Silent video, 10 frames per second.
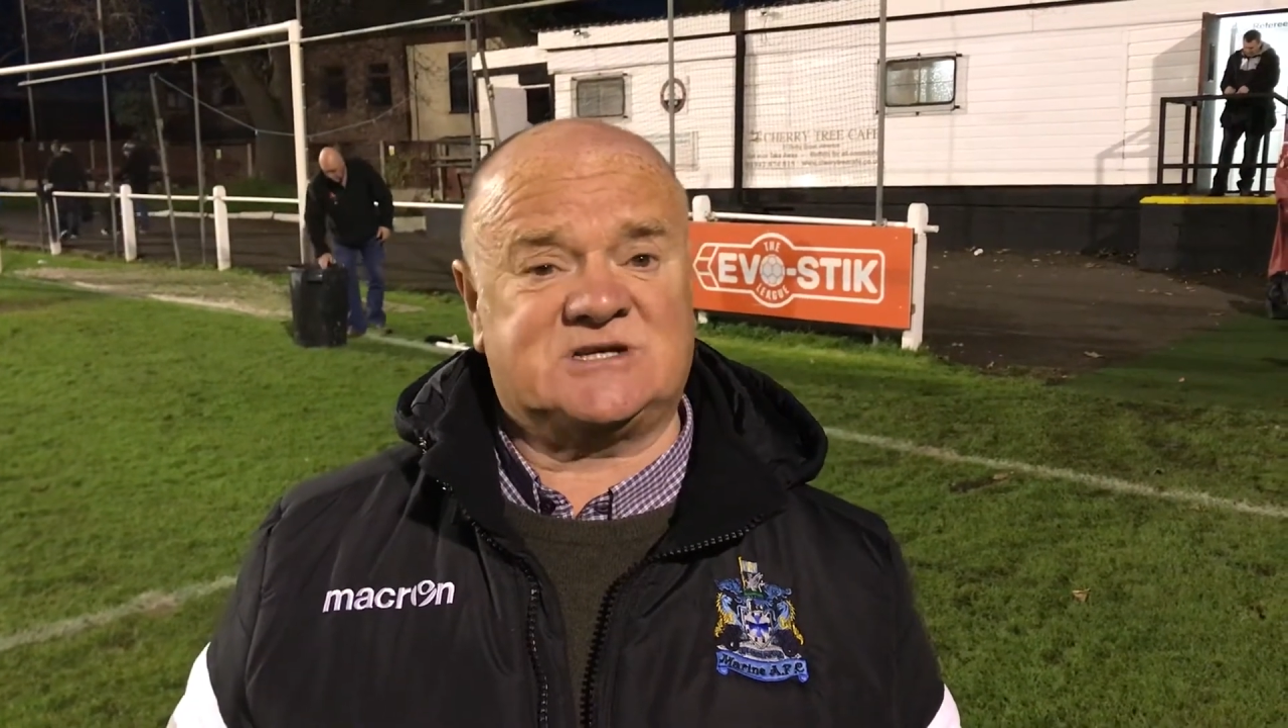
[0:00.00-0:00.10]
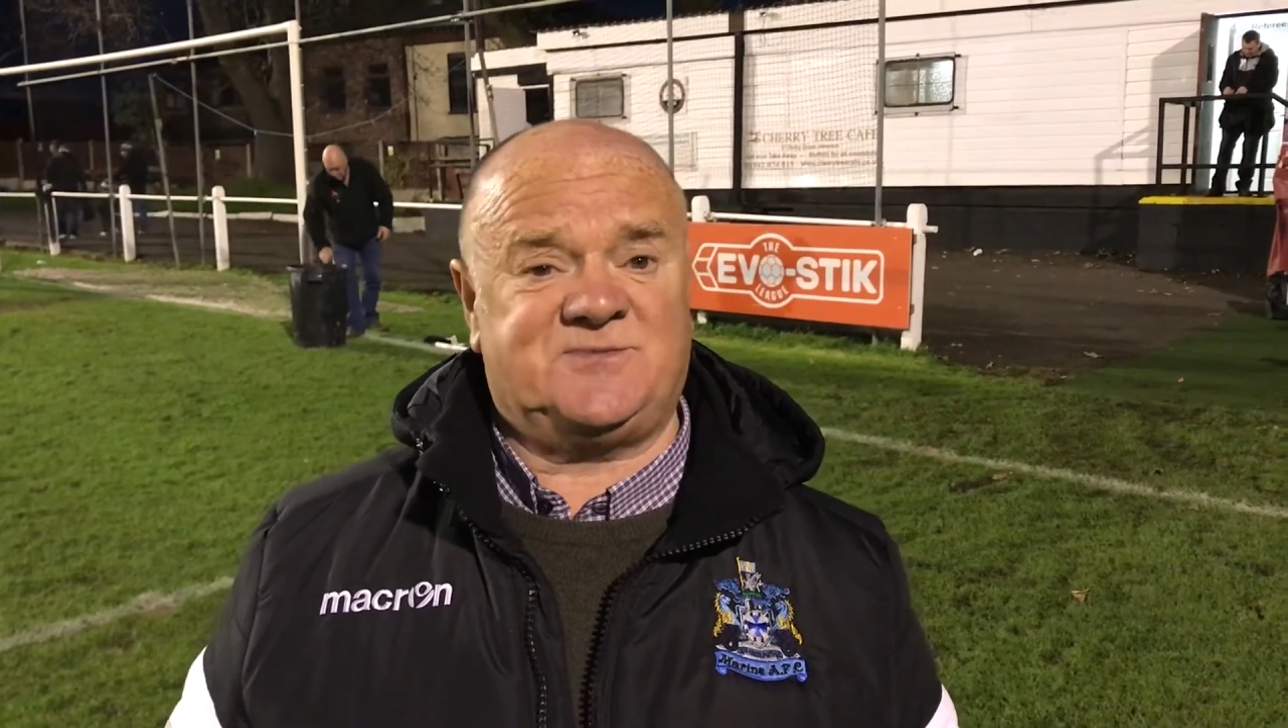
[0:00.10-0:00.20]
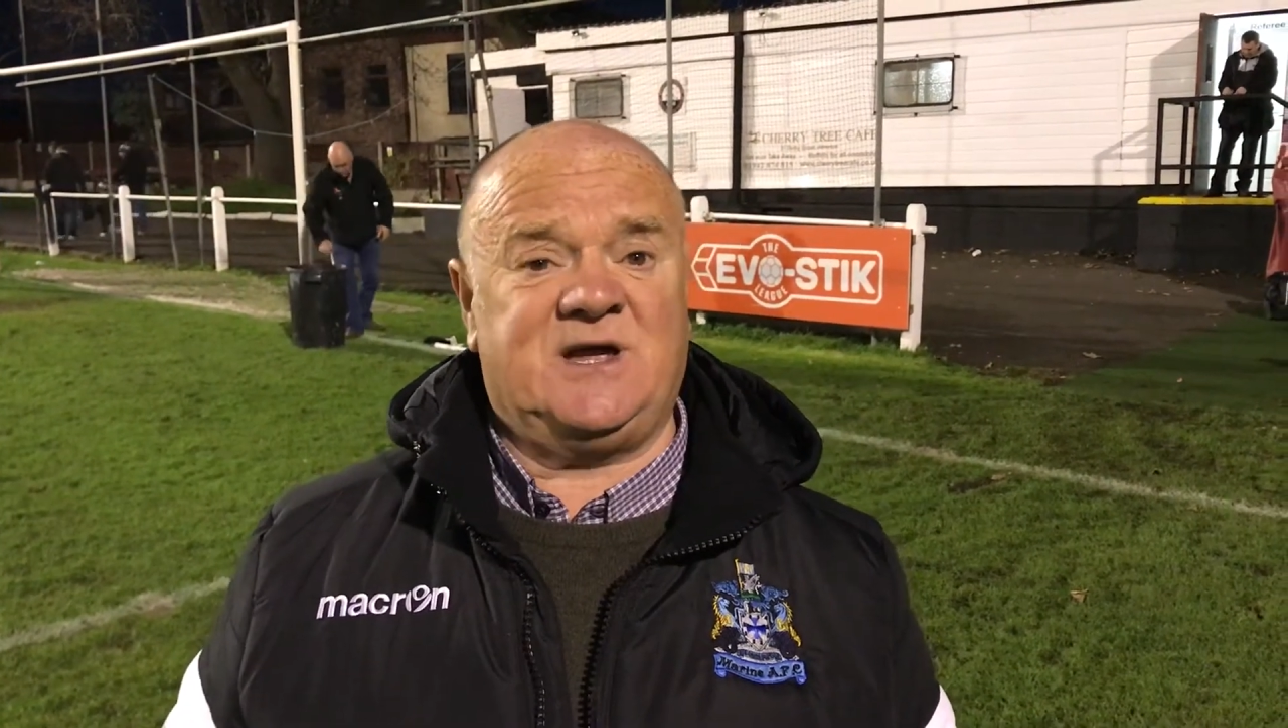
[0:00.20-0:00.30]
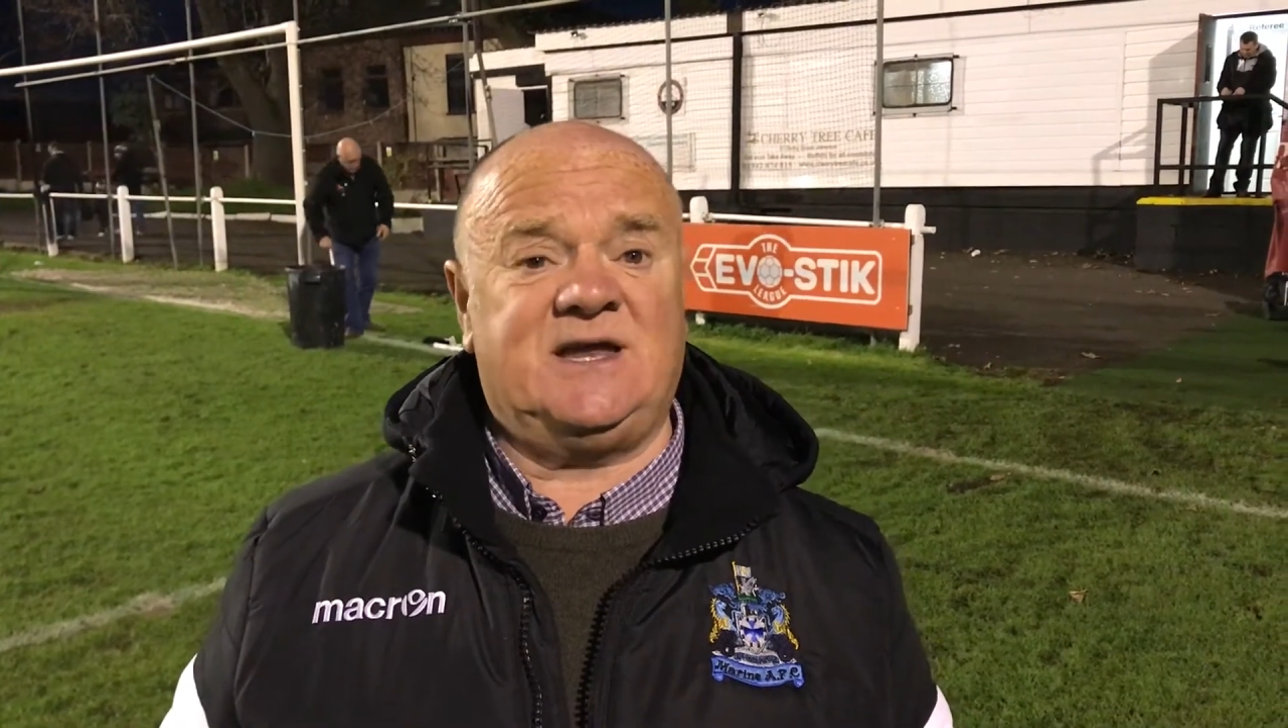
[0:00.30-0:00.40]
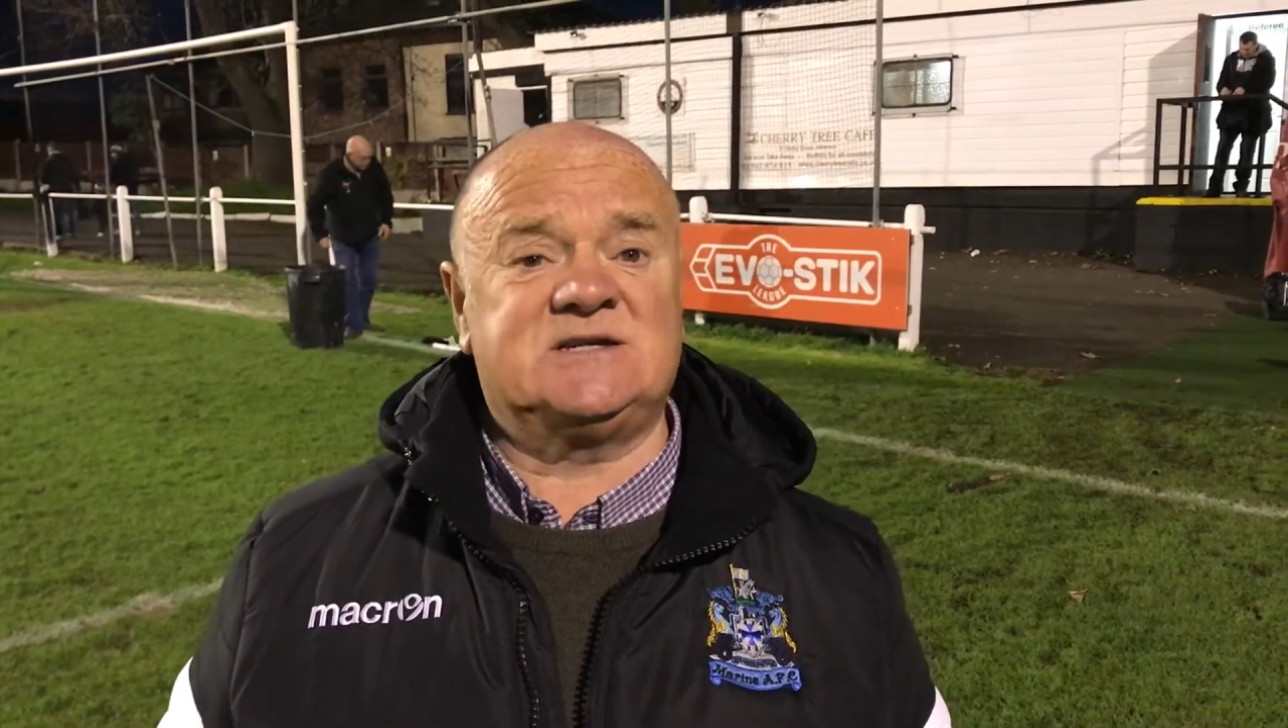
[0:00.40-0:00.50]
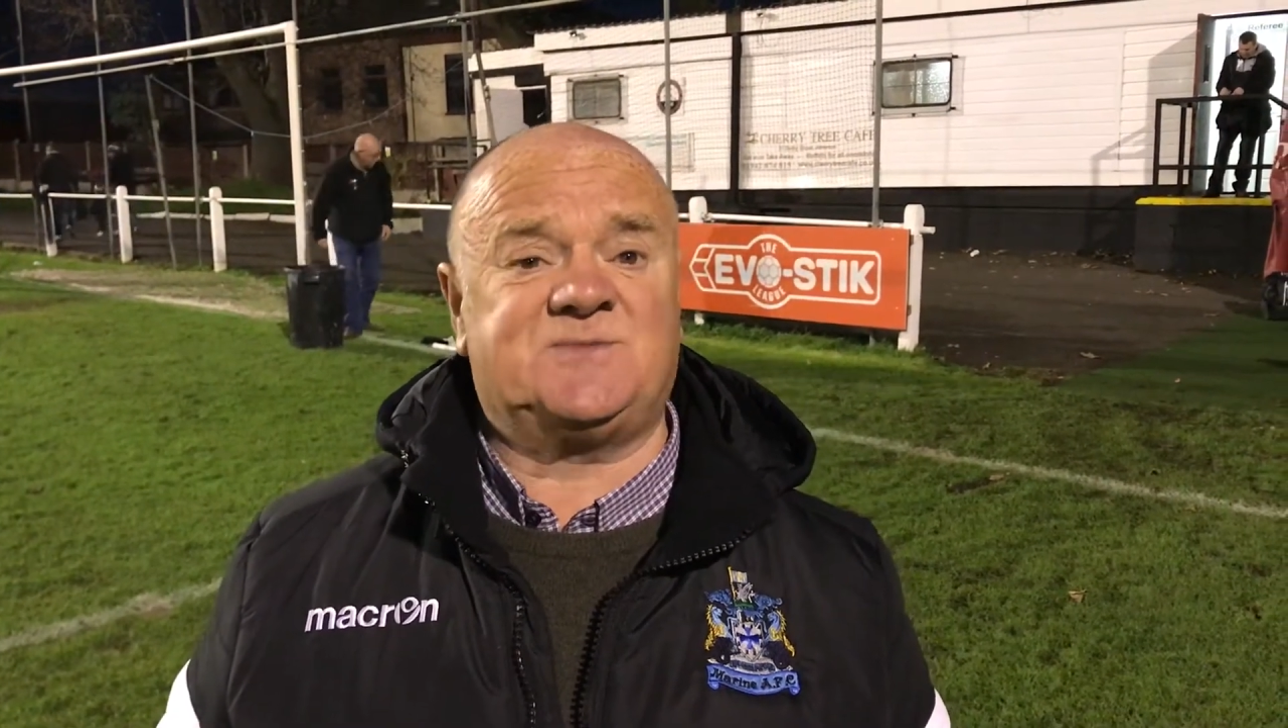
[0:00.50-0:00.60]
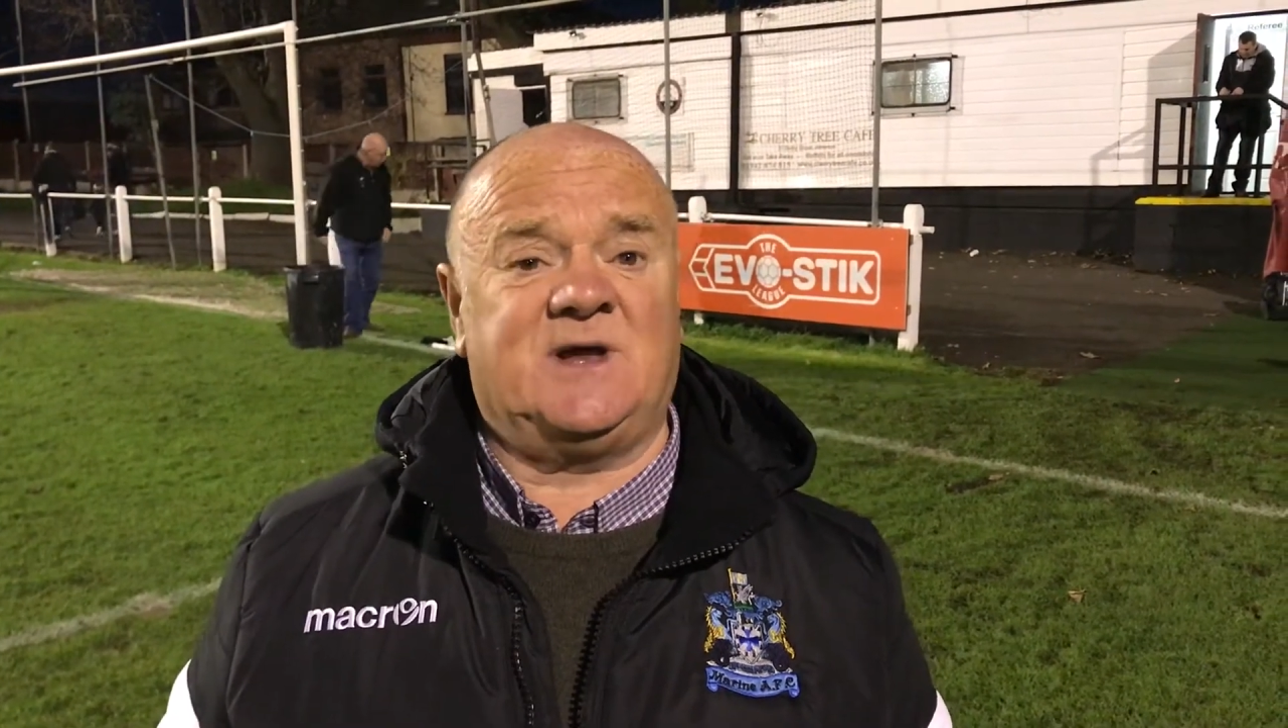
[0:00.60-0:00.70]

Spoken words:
experienced